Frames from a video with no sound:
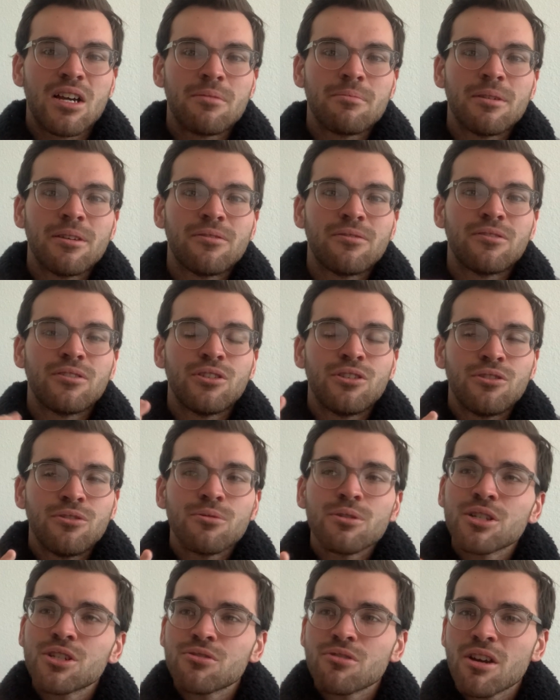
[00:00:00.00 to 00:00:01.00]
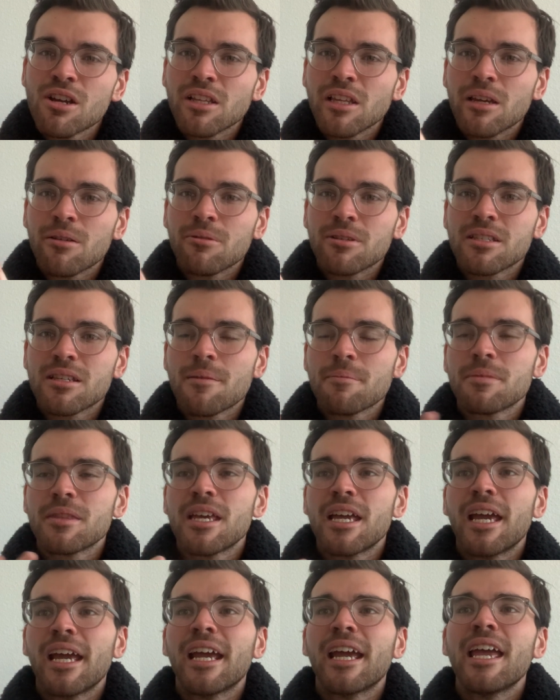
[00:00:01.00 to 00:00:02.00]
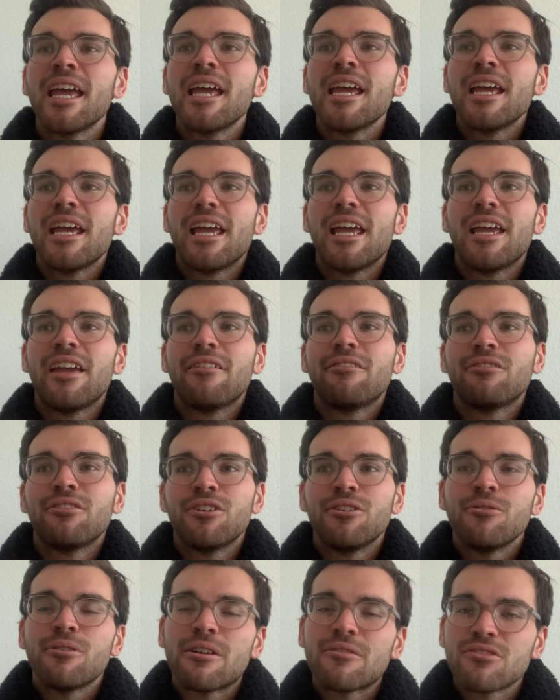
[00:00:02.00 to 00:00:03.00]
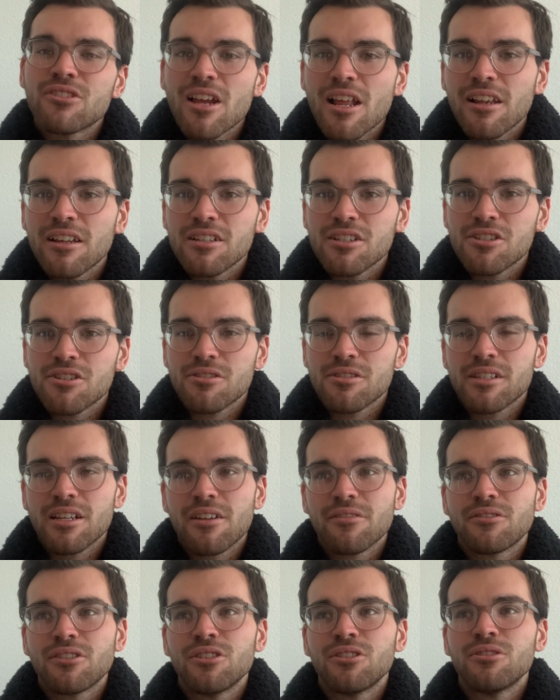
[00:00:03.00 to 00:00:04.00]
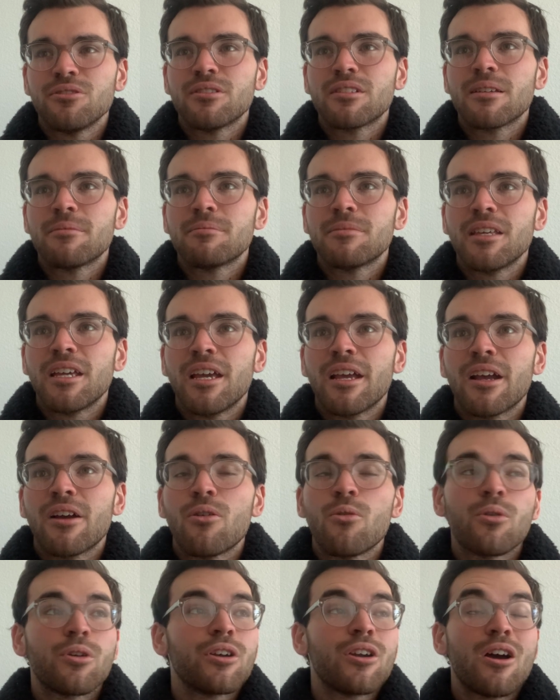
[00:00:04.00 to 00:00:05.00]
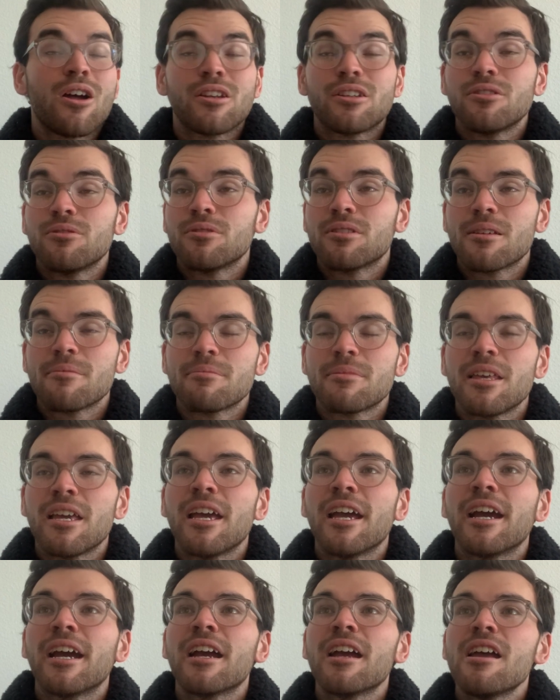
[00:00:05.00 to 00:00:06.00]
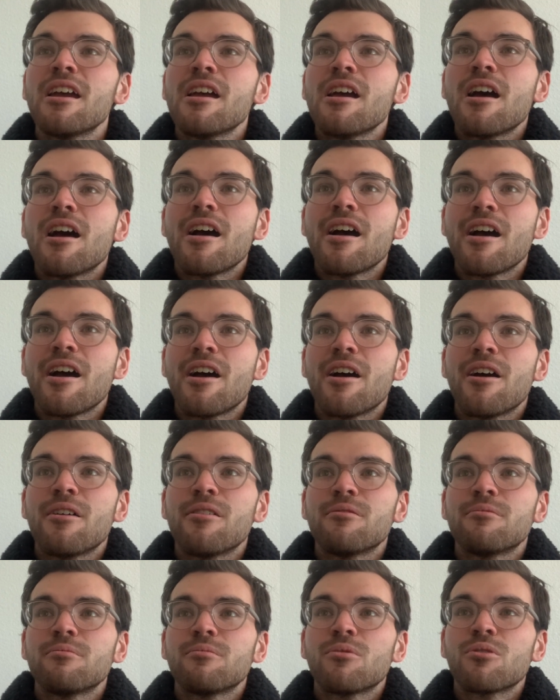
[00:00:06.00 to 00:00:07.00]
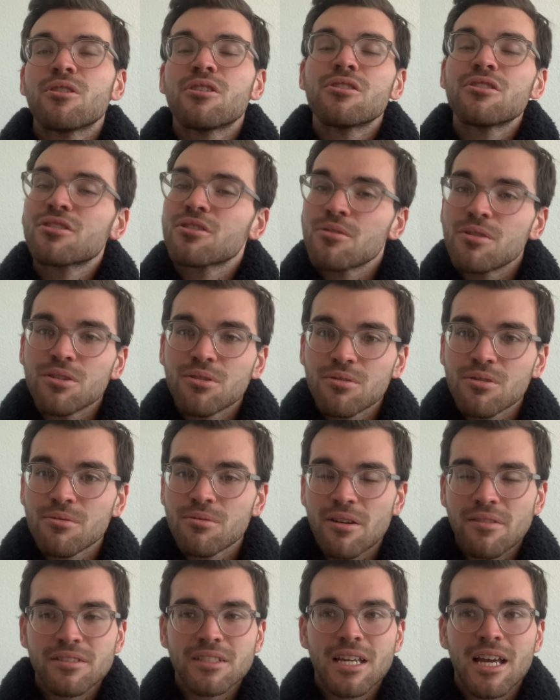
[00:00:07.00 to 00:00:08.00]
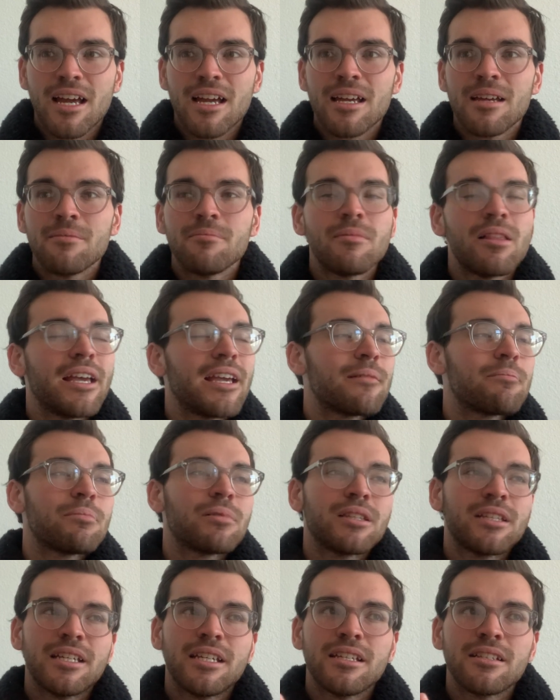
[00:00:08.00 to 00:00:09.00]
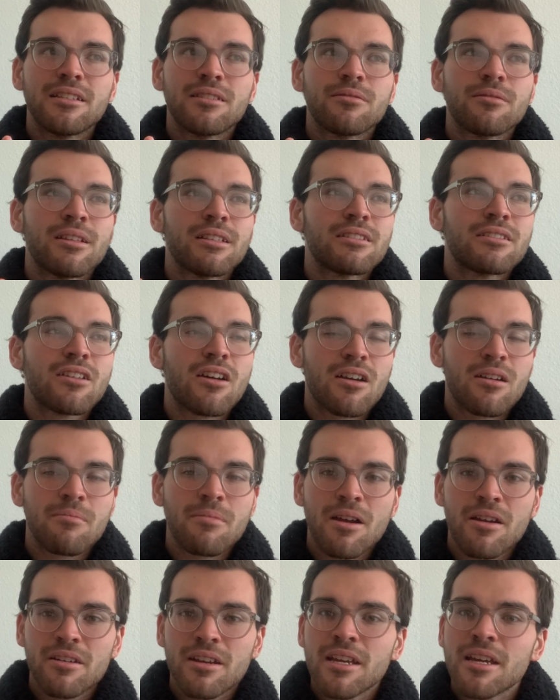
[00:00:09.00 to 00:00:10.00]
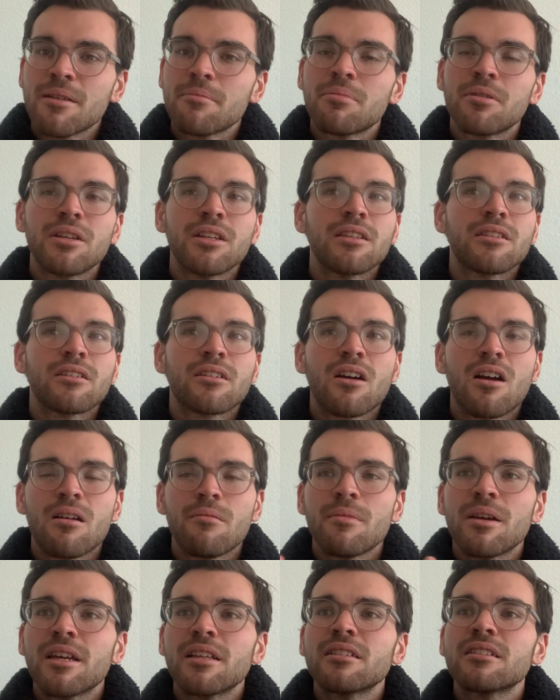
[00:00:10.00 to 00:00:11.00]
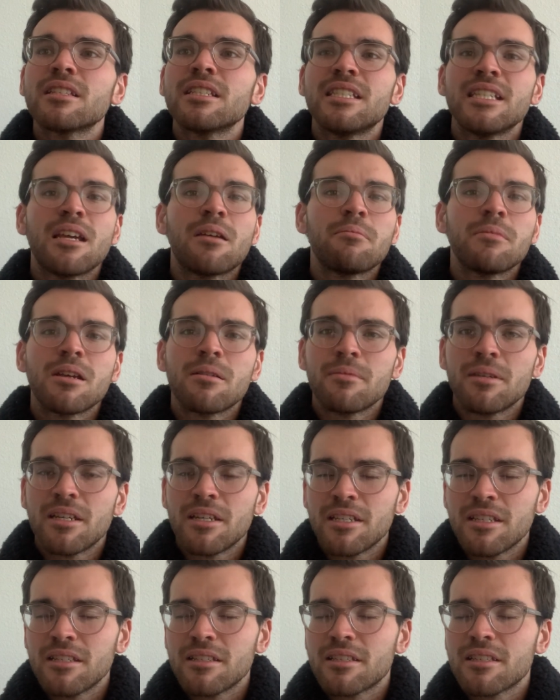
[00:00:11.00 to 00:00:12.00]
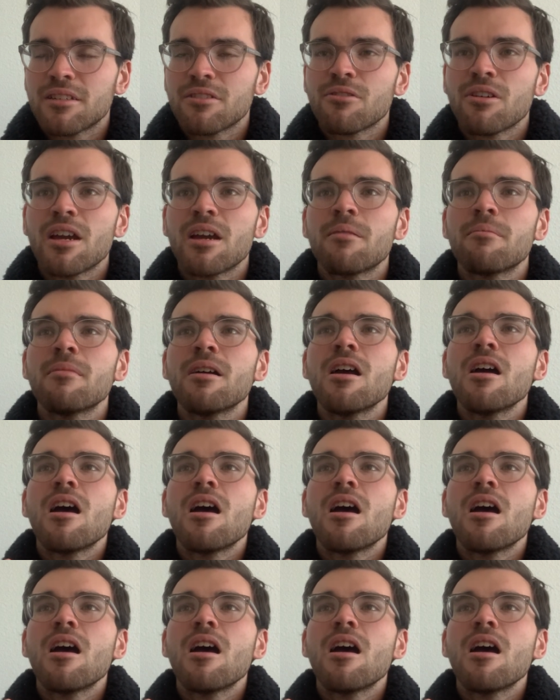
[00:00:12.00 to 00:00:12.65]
If you are struggling with something, if you have challenged yourself to do something or not do something, or you're just going through a rough time, like, please, let's talk about it. Put it in the comments, DM me on my Instagram.